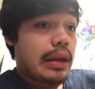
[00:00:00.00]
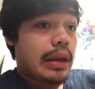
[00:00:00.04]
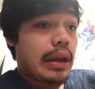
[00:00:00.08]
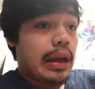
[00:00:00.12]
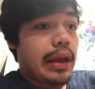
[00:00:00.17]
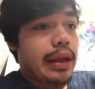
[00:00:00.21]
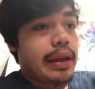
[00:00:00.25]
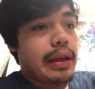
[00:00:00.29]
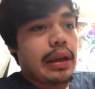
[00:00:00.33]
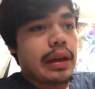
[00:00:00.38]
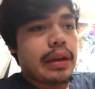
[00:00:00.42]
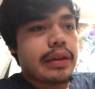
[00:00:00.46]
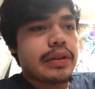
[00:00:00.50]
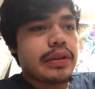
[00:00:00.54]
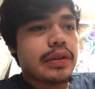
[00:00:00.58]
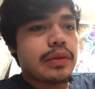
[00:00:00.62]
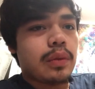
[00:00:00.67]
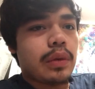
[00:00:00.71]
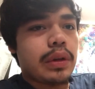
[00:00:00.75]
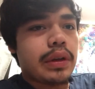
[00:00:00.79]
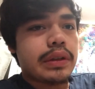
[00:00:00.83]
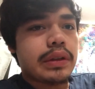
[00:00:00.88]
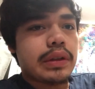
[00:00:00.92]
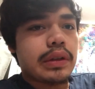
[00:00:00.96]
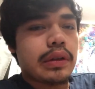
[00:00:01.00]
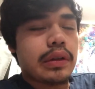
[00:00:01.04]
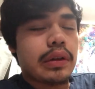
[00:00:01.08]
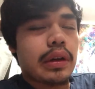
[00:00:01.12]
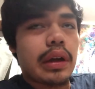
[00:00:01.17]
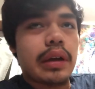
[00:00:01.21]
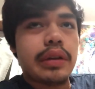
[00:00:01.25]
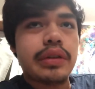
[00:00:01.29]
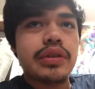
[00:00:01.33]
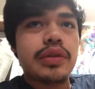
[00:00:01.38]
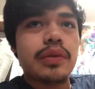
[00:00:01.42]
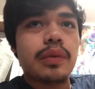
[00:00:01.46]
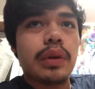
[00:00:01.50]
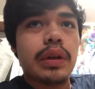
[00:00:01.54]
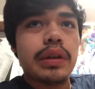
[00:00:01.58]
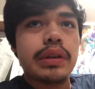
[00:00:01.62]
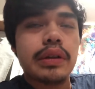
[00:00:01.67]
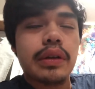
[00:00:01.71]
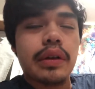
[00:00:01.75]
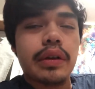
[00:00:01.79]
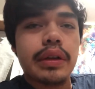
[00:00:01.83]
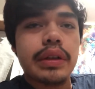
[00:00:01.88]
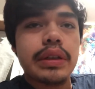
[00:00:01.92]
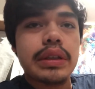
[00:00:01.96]
yeah, I just want to
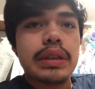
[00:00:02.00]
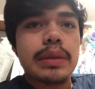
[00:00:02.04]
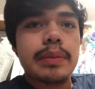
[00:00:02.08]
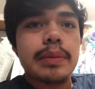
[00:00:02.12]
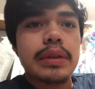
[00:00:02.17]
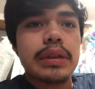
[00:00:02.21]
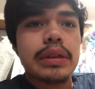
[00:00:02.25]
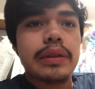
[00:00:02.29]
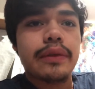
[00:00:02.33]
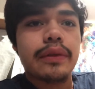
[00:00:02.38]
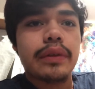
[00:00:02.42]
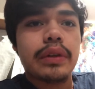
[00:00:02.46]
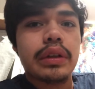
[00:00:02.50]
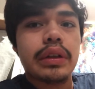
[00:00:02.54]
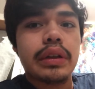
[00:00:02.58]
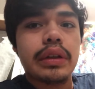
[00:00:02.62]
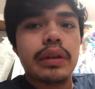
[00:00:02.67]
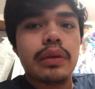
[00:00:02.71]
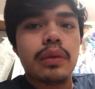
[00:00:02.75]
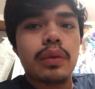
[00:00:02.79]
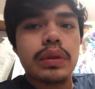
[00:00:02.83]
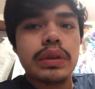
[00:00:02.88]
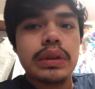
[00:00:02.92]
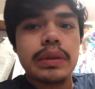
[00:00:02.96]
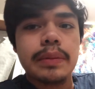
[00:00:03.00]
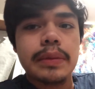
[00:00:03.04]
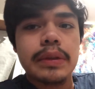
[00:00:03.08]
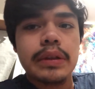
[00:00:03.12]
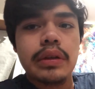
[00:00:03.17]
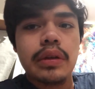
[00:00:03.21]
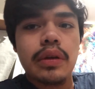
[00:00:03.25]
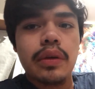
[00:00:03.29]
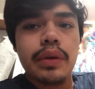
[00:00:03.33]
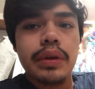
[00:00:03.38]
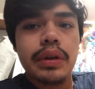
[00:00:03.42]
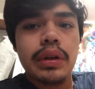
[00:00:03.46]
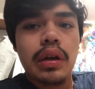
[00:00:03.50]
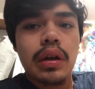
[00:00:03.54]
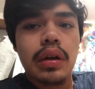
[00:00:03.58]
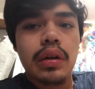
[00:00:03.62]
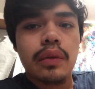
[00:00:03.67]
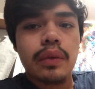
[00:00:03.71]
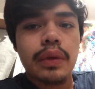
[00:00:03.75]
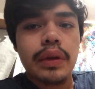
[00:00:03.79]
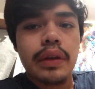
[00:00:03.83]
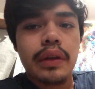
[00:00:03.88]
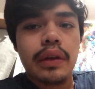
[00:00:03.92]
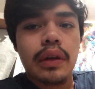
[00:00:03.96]
target specifically what's been going on
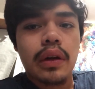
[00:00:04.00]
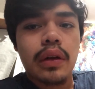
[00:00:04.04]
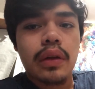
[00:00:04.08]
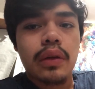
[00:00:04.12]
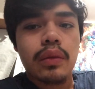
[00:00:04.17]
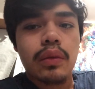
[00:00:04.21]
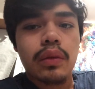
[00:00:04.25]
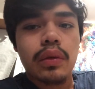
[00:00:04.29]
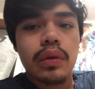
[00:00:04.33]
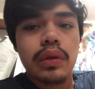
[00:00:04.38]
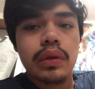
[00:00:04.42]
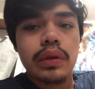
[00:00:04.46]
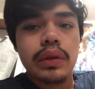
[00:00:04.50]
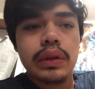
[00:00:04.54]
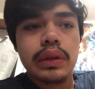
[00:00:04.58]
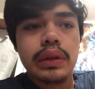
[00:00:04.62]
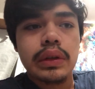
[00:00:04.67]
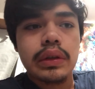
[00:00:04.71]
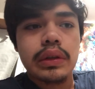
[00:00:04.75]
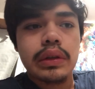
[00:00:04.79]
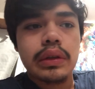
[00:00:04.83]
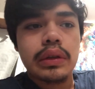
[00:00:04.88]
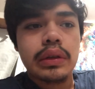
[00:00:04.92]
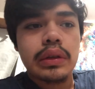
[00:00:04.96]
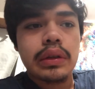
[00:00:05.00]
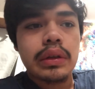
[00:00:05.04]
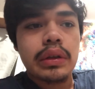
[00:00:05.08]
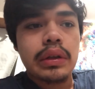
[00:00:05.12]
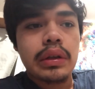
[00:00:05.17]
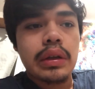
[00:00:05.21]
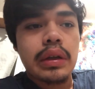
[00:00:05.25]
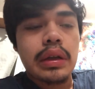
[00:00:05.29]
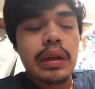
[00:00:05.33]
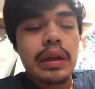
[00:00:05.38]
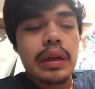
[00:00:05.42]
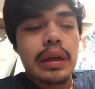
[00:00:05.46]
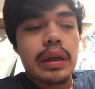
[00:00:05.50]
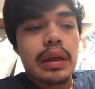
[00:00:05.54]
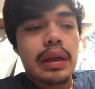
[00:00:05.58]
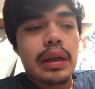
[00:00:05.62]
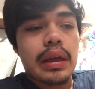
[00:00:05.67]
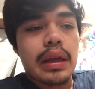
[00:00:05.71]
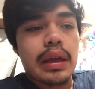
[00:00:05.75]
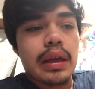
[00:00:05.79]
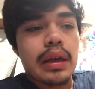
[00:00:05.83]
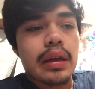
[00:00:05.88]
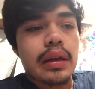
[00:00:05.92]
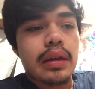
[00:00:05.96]
with our world
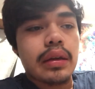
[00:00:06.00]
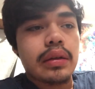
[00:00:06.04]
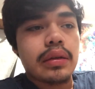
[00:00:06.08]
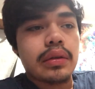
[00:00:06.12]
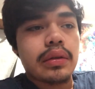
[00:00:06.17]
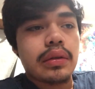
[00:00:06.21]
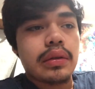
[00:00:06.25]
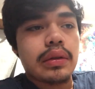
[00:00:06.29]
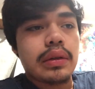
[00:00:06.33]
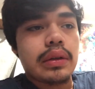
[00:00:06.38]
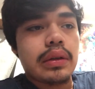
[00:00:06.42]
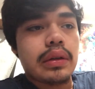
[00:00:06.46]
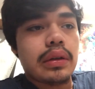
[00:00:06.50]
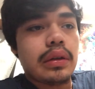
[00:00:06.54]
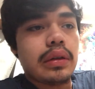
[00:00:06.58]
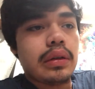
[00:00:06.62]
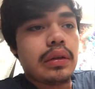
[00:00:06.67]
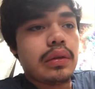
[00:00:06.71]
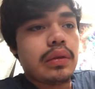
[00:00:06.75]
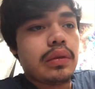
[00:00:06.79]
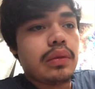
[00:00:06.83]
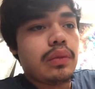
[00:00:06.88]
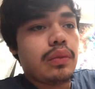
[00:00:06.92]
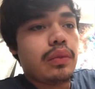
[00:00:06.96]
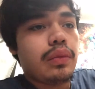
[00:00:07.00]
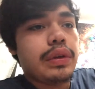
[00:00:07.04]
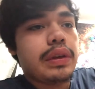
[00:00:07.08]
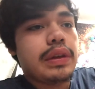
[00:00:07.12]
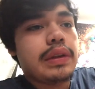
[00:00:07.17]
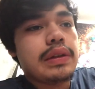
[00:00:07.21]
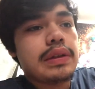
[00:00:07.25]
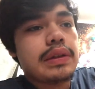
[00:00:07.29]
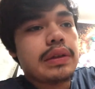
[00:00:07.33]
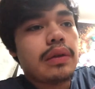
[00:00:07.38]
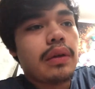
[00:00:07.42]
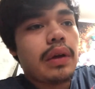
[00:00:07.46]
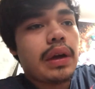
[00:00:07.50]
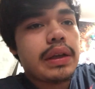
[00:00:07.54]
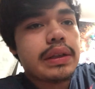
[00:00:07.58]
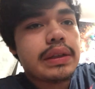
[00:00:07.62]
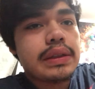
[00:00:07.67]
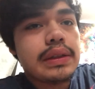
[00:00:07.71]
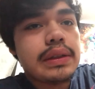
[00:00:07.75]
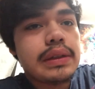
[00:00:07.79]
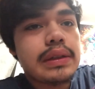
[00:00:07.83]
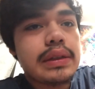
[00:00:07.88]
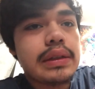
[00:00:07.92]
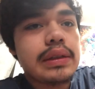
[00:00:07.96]
and what this
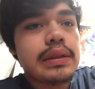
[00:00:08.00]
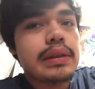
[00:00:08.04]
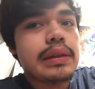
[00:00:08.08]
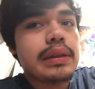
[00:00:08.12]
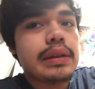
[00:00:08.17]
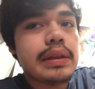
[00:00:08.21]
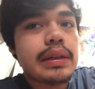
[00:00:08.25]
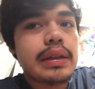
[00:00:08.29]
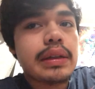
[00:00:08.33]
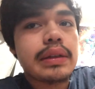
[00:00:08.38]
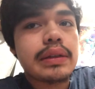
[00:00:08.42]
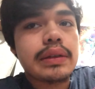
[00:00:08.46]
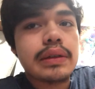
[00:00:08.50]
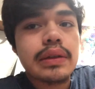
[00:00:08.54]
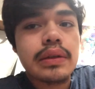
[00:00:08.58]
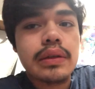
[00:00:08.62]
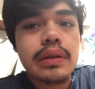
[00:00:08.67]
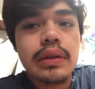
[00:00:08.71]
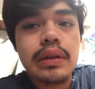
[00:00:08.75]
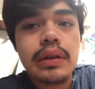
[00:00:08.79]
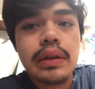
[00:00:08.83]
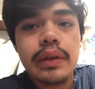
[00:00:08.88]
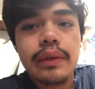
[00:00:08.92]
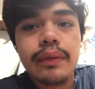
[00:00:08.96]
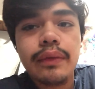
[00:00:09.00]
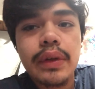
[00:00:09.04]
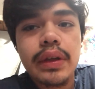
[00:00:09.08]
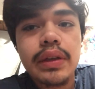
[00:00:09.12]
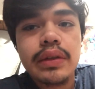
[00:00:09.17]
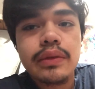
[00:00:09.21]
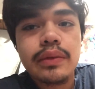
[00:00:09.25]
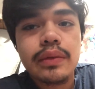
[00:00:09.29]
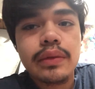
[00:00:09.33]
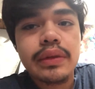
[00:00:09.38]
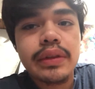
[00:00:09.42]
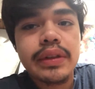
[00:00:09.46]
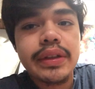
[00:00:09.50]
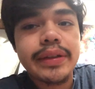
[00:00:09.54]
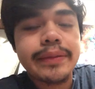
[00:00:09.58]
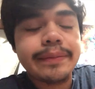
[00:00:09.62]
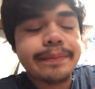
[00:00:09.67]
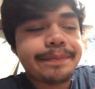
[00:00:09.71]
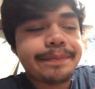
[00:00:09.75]
crisis is leading to eventually,